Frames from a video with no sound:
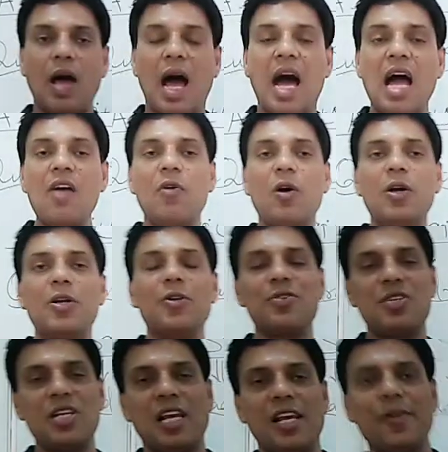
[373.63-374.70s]
I
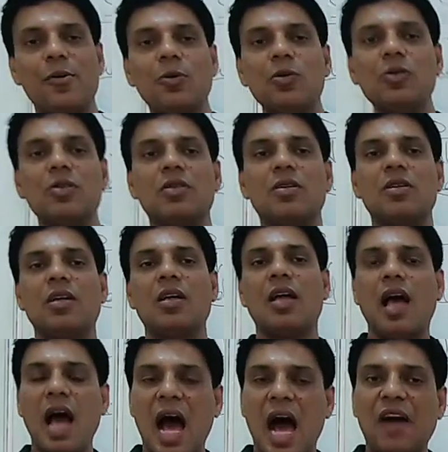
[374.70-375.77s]
want to tell you,
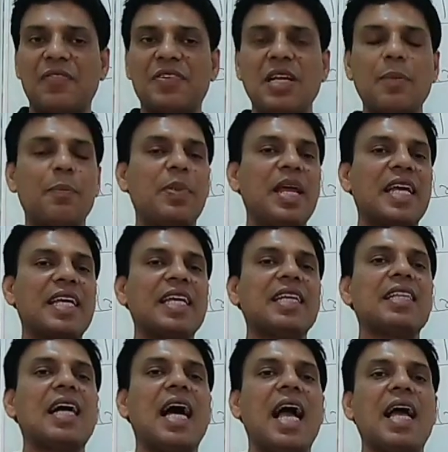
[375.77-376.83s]
after
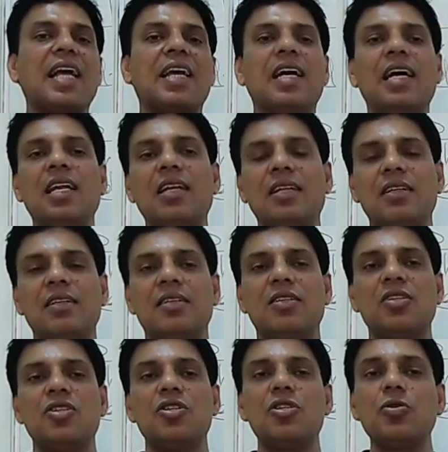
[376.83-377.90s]
breaking the angle,
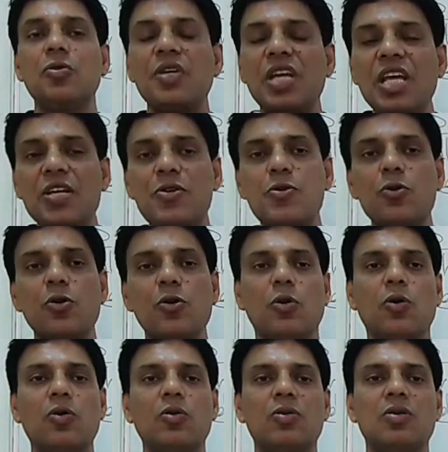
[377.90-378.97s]
you need to
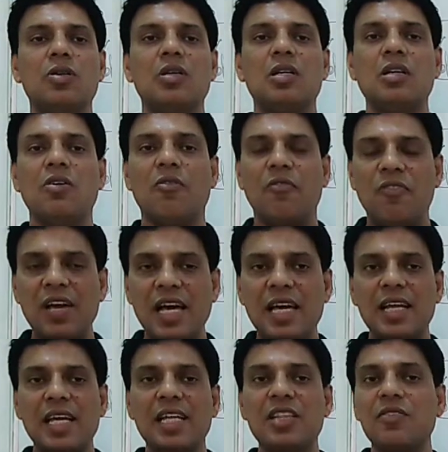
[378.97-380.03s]
know
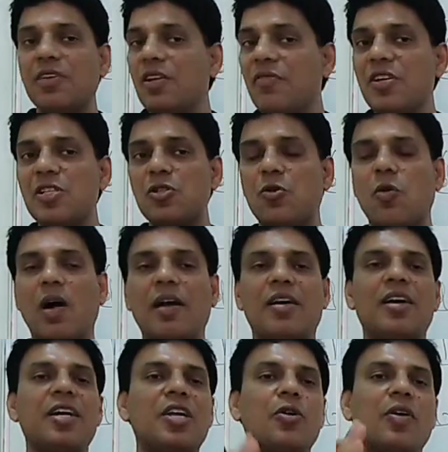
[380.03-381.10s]
where in which
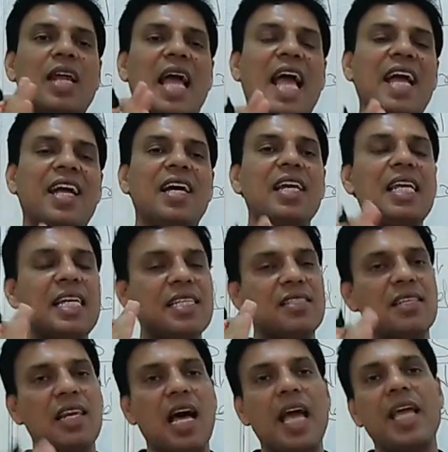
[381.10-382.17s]
quadrant your angle
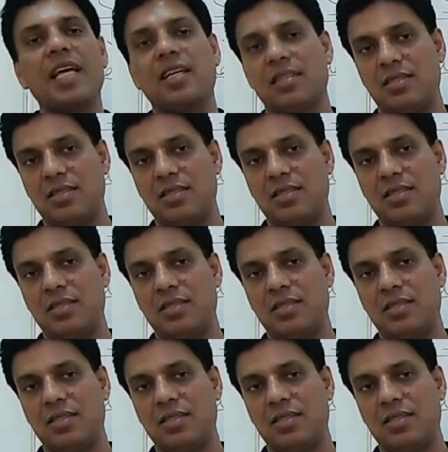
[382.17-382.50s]
is lying.